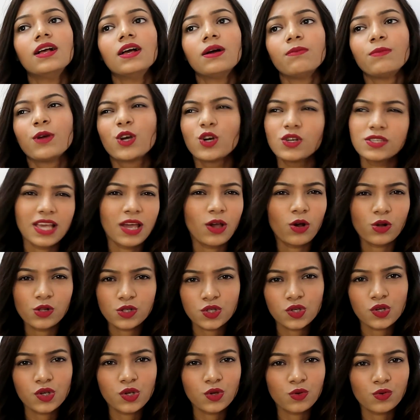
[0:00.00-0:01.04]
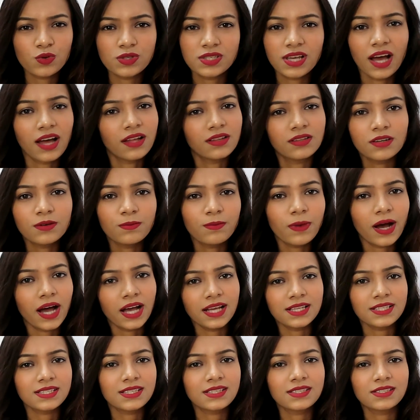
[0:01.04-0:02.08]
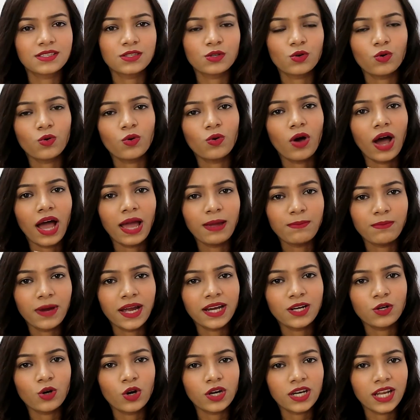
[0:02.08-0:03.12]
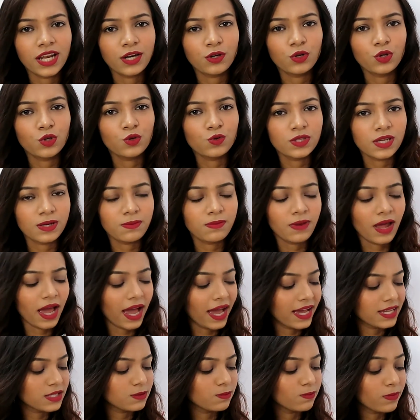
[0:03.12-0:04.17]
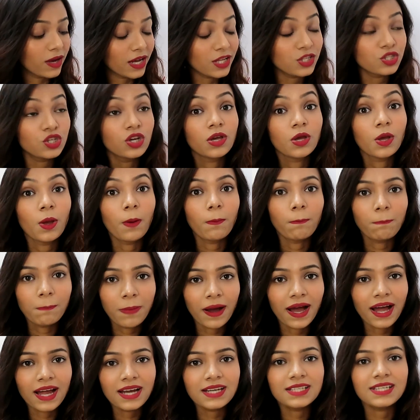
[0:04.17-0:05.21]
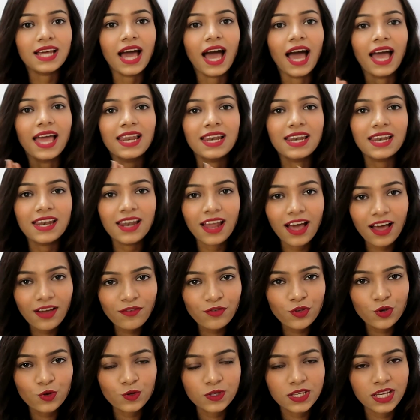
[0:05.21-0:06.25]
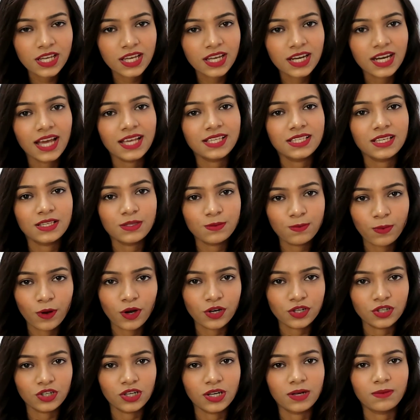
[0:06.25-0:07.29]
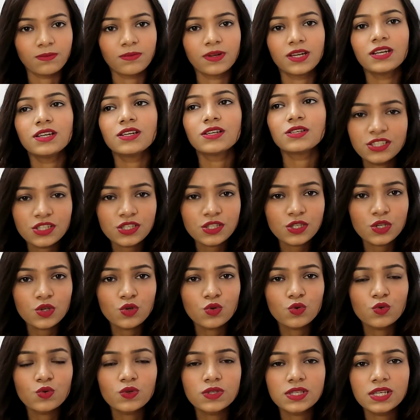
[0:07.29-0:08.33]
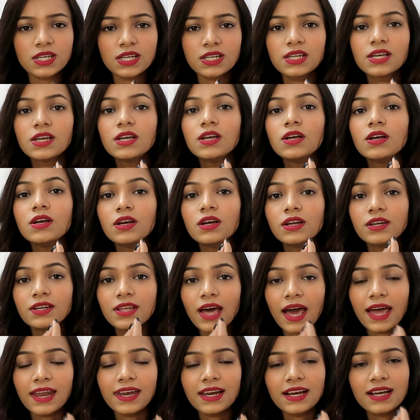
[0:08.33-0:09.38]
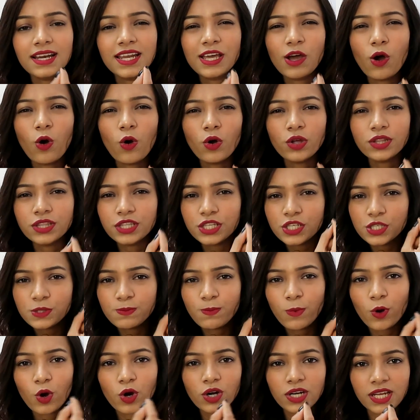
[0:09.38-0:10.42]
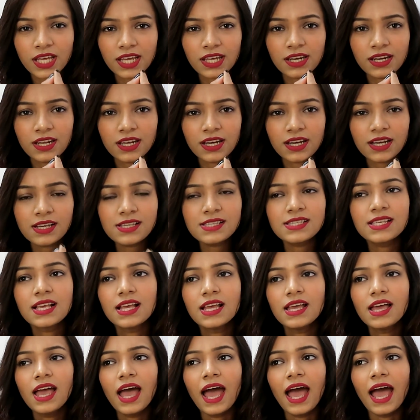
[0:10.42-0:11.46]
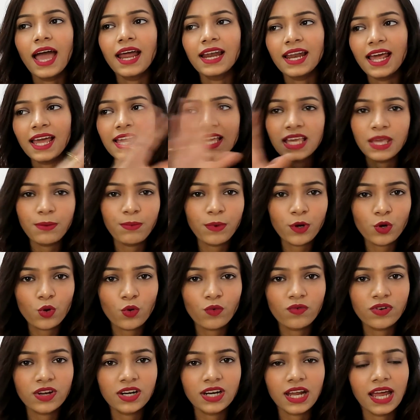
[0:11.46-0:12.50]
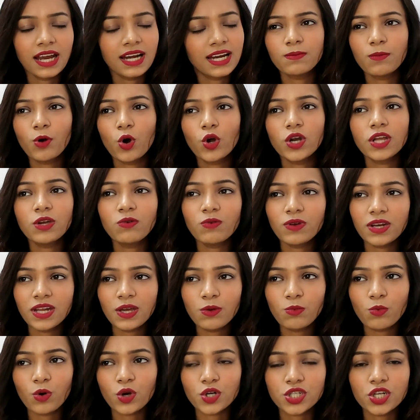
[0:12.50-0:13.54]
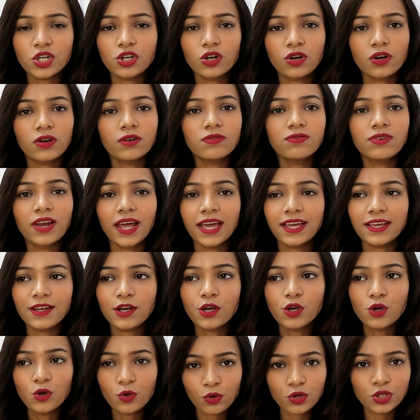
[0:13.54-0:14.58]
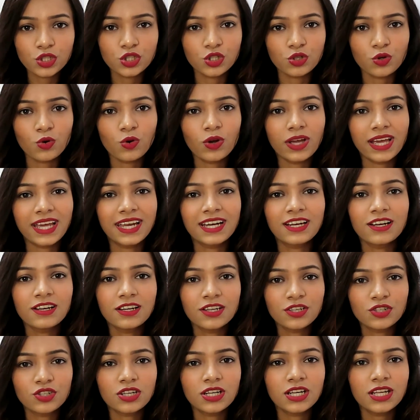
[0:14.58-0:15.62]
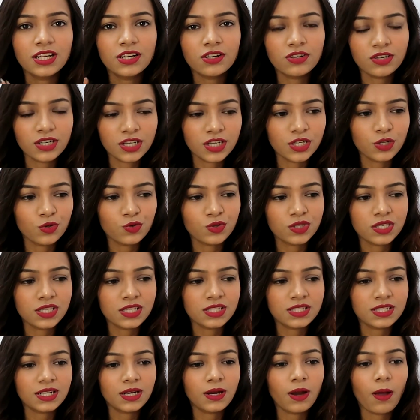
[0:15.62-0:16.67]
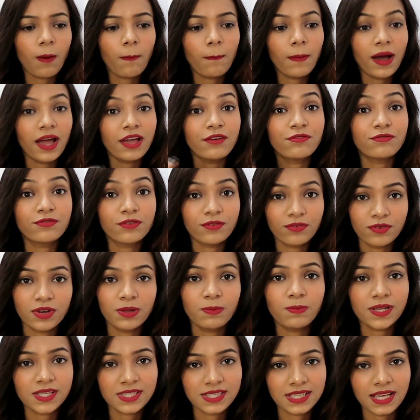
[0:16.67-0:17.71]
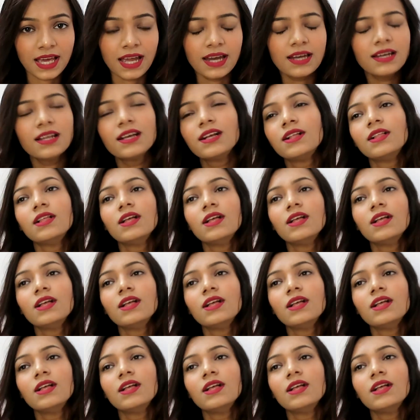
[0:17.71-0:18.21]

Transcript: because I also use other masks, so I might not get to use it as much, but I love using it as a spot treatment. I just use it directly on the spot areas and I keep it overnight. In the morning when I wash it off, like no joke, it literally reduces it by 50%.